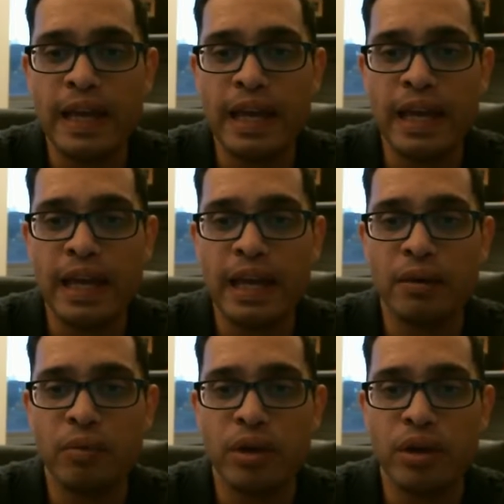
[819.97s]
And
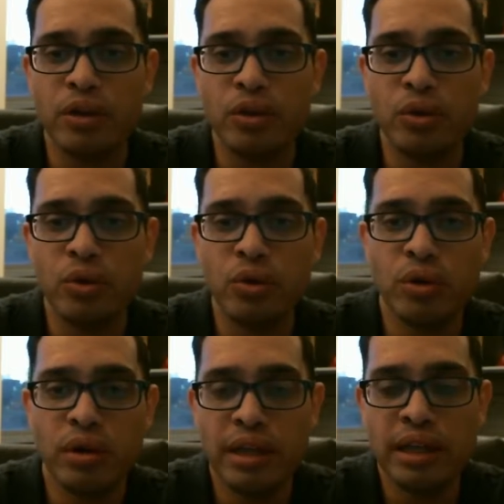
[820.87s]
we're going to do
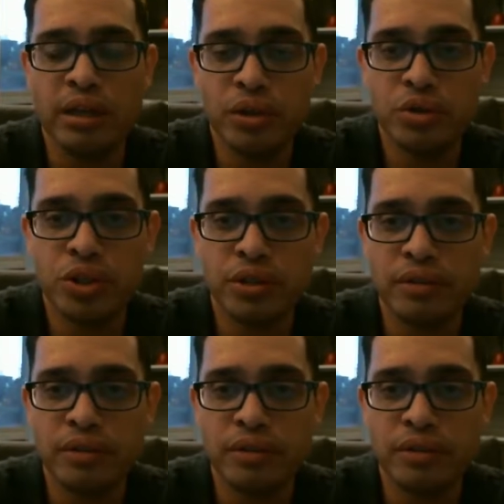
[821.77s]
inclusion.